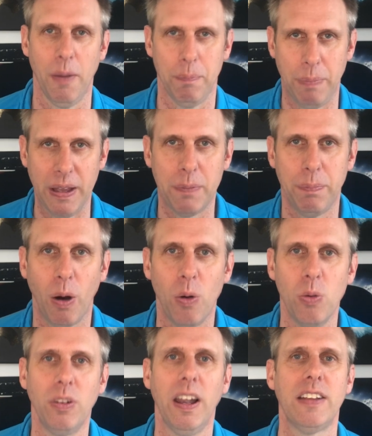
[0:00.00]
big
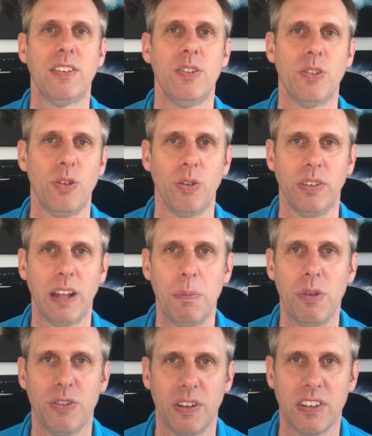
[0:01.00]
bold letters or
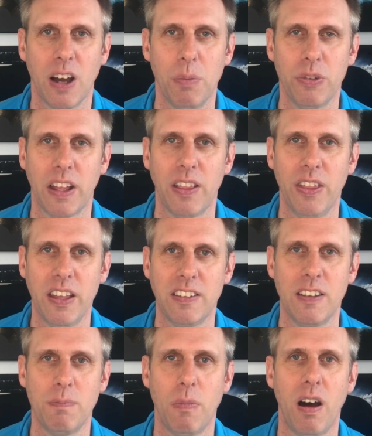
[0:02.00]
numbers, for example, saying this
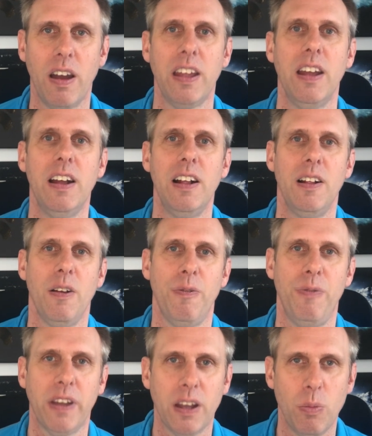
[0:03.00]
is my
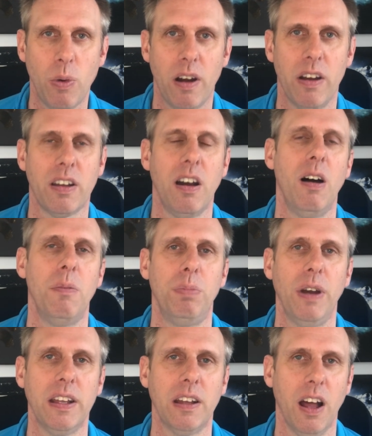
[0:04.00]
figure where I can't
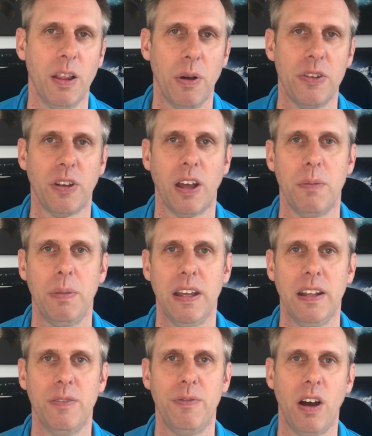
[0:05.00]
break, otherwise I'm going to be
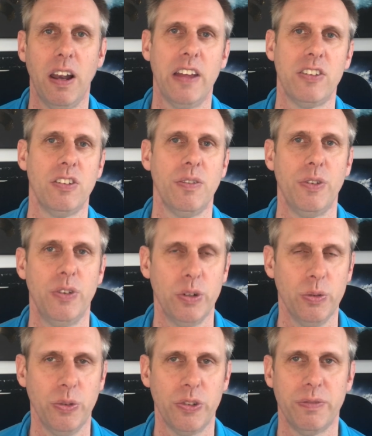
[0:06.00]
in violation of the
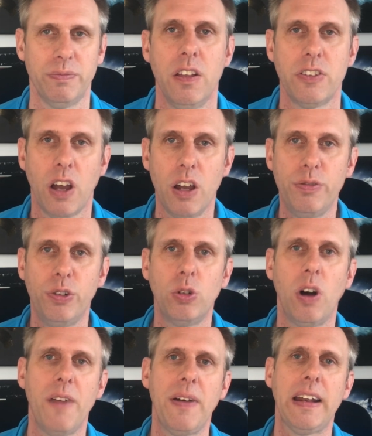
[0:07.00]
rules. So overall,
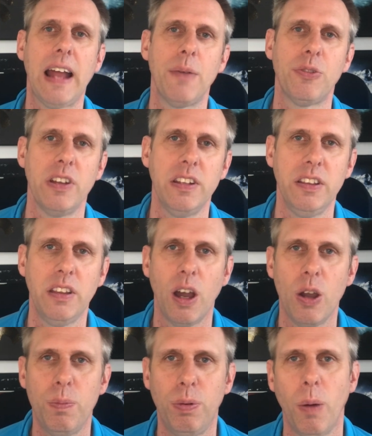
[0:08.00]
I've had absolutely
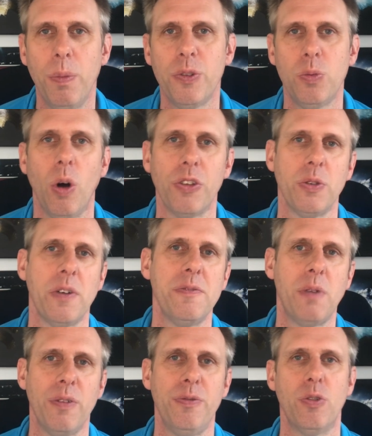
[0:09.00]
no problems whatsoever with
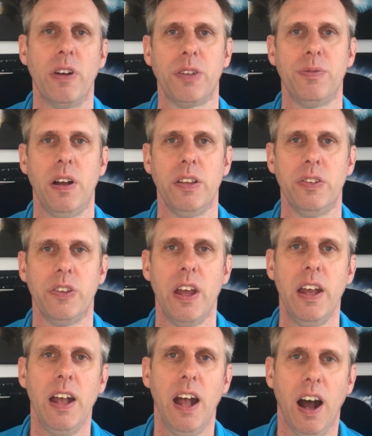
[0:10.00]
my Forex funds.
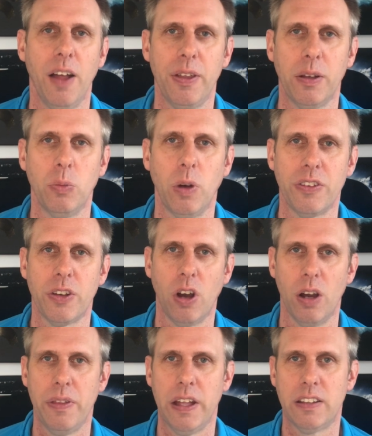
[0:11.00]
I think once I got
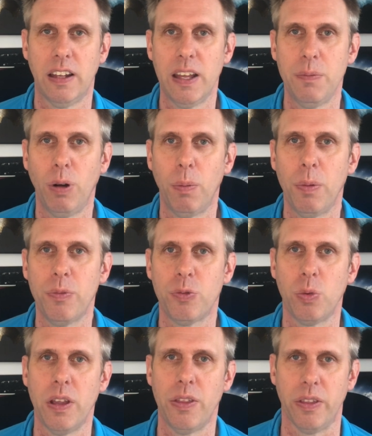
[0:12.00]
over their delay problems
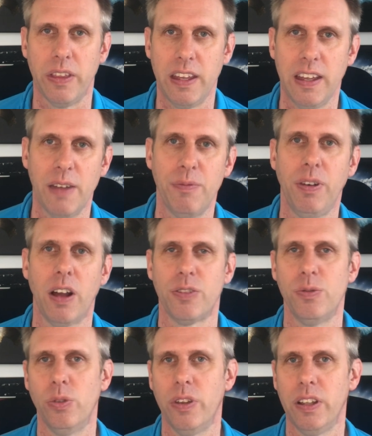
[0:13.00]
with the influx
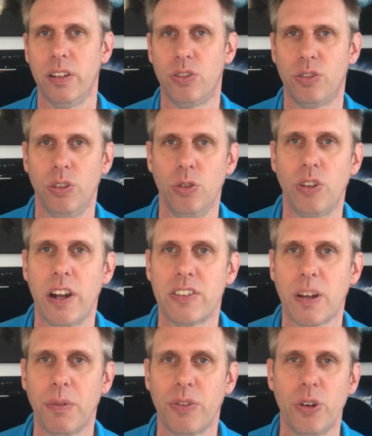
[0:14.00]
of all the new trades
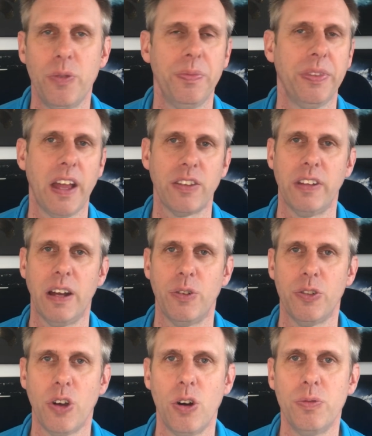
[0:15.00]
coming through, that's now
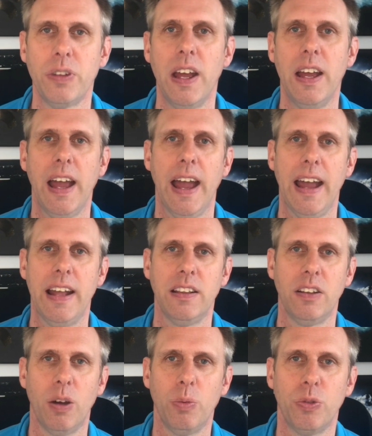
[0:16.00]
resolved, and
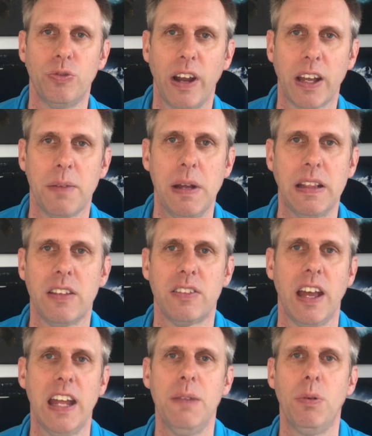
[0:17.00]
I would recommend this
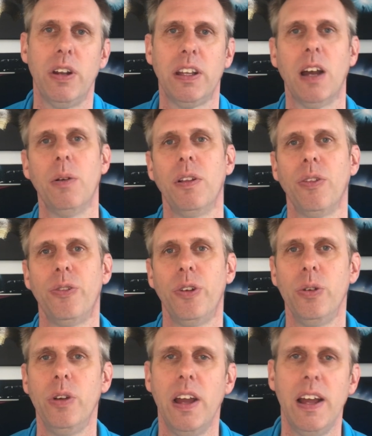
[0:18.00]
to anybody going
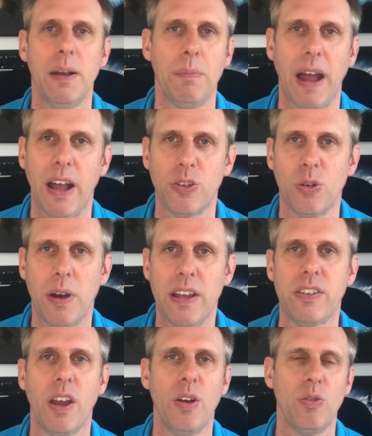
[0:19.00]
through. But as
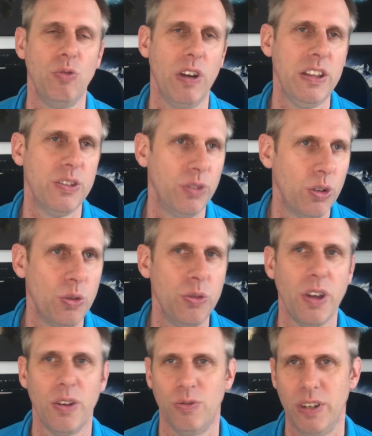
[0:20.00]
always, read the rules,
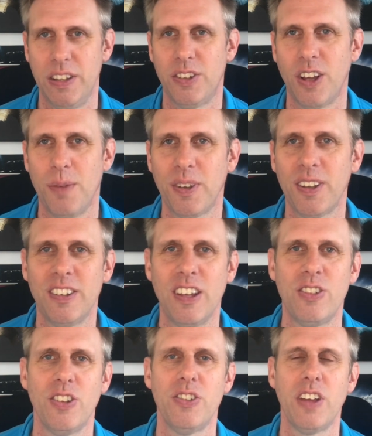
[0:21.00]
read the terms and
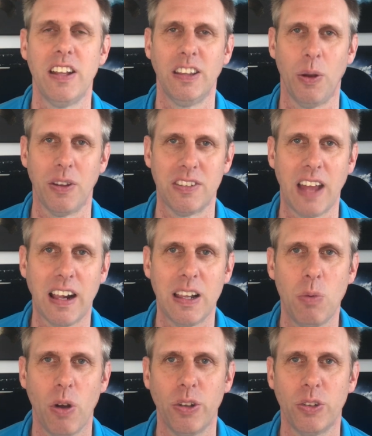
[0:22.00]
conditions, know exactly
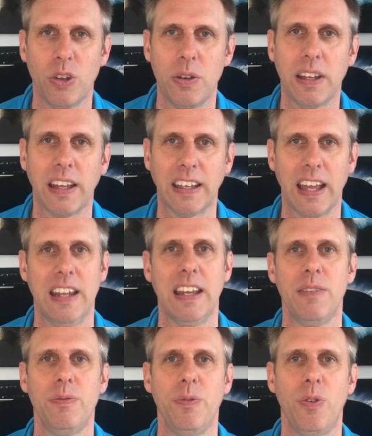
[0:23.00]
what you're doing and getting
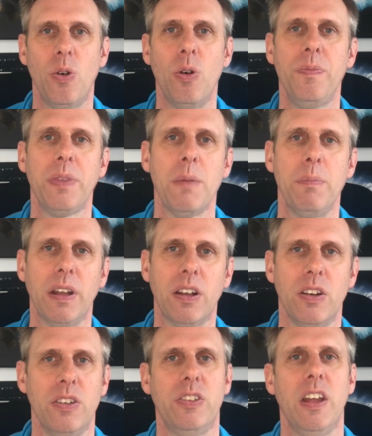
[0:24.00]
in for,
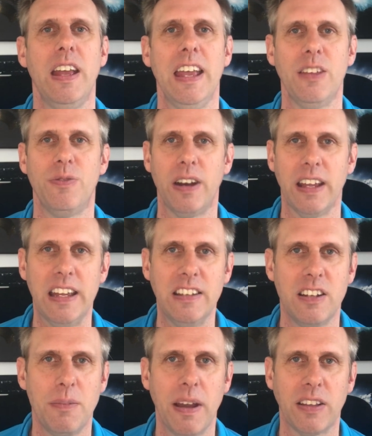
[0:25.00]
because it's very easy
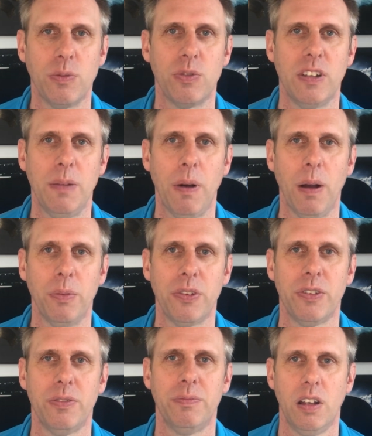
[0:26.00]
to make some slip ups.
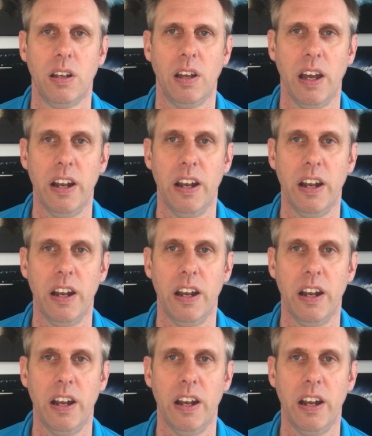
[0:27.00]
And